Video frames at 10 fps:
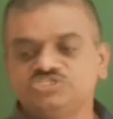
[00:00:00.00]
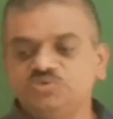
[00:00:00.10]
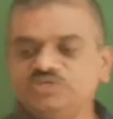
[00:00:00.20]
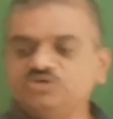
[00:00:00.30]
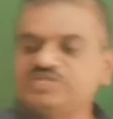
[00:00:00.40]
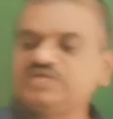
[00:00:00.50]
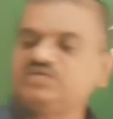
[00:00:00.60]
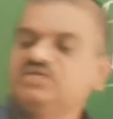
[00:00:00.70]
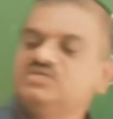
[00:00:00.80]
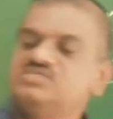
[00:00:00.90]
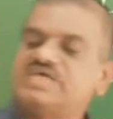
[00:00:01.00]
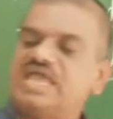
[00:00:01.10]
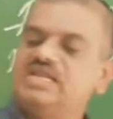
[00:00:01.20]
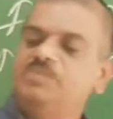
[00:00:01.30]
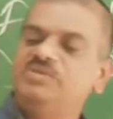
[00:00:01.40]
So we know that
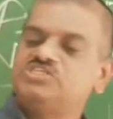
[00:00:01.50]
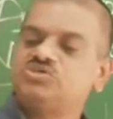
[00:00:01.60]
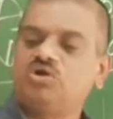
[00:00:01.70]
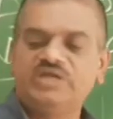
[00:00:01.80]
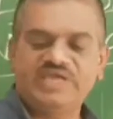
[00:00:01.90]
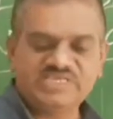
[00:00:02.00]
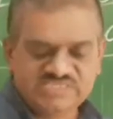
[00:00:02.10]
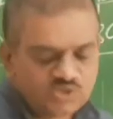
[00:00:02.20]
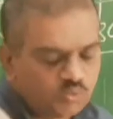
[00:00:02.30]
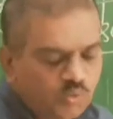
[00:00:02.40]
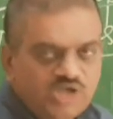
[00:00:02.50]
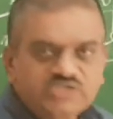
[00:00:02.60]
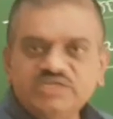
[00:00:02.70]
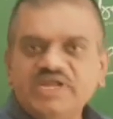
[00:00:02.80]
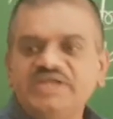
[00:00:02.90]
xylem is called as
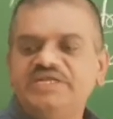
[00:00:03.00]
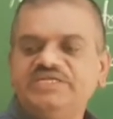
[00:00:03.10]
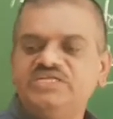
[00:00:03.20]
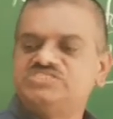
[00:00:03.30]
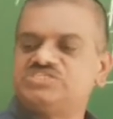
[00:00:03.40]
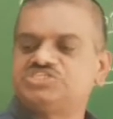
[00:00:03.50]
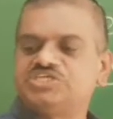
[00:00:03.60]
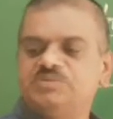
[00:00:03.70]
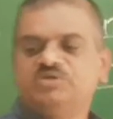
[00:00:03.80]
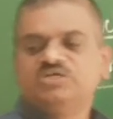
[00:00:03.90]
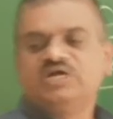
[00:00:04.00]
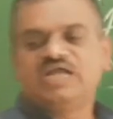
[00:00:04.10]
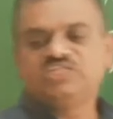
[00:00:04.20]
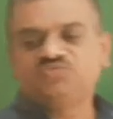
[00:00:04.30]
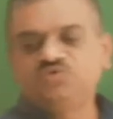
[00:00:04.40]
water conducting system
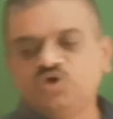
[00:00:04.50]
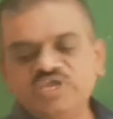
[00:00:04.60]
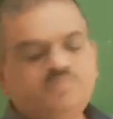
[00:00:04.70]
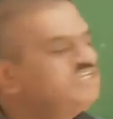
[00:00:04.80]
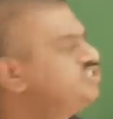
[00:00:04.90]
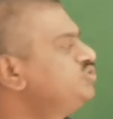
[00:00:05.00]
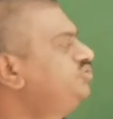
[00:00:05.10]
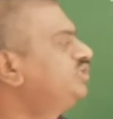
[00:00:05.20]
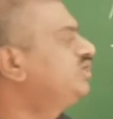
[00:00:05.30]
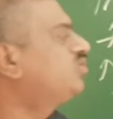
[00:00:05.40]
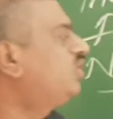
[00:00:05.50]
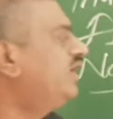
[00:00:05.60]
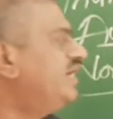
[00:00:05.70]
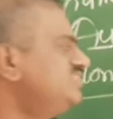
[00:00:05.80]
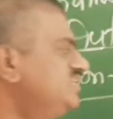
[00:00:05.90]
and the phloem is usually called
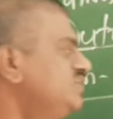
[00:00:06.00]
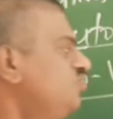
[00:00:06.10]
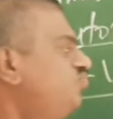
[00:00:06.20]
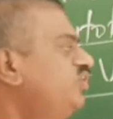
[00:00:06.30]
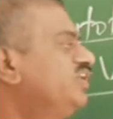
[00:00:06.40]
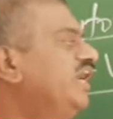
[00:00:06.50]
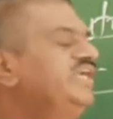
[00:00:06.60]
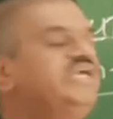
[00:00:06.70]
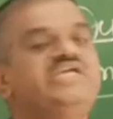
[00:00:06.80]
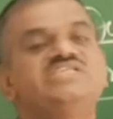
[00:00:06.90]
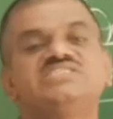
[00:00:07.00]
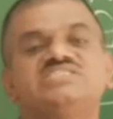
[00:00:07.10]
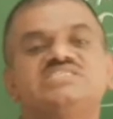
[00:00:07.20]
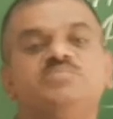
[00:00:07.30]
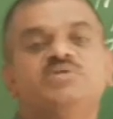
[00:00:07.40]
as food conducting
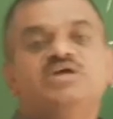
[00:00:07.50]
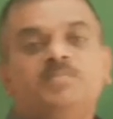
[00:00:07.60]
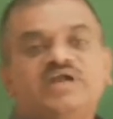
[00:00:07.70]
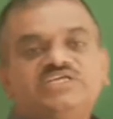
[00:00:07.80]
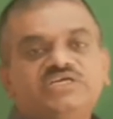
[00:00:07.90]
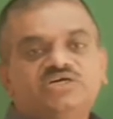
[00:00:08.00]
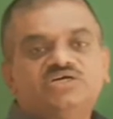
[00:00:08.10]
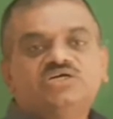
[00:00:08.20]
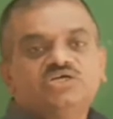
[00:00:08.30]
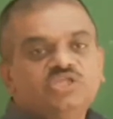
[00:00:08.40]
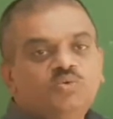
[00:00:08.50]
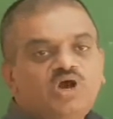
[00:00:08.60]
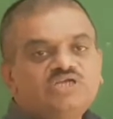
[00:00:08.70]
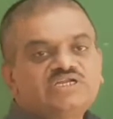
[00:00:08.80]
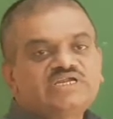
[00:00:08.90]
system, but here the
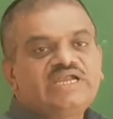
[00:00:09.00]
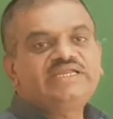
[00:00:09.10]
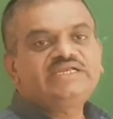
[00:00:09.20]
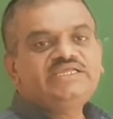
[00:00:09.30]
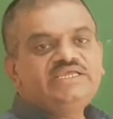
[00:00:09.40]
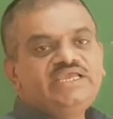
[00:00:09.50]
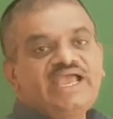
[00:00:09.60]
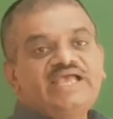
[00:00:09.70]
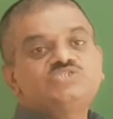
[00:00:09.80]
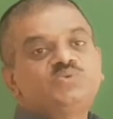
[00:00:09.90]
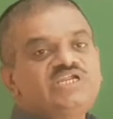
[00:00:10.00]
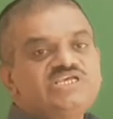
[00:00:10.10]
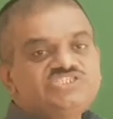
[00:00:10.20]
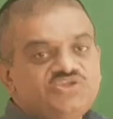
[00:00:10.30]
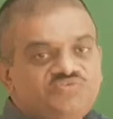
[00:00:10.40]
water conducting as well
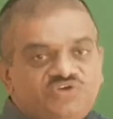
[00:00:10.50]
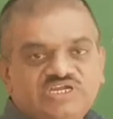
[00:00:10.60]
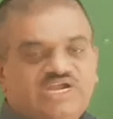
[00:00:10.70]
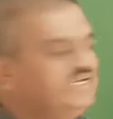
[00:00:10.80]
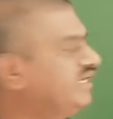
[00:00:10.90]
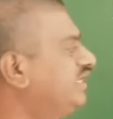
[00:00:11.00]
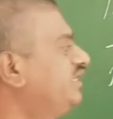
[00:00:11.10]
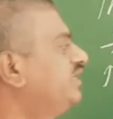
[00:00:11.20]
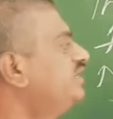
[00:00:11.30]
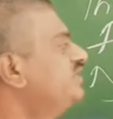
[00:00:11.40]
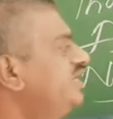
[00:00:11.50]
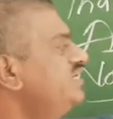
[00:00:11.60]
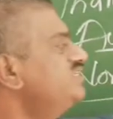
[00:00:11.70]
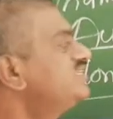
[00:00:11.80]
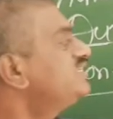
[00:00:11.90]
as the food conducting
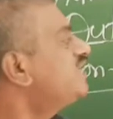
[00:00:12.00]
is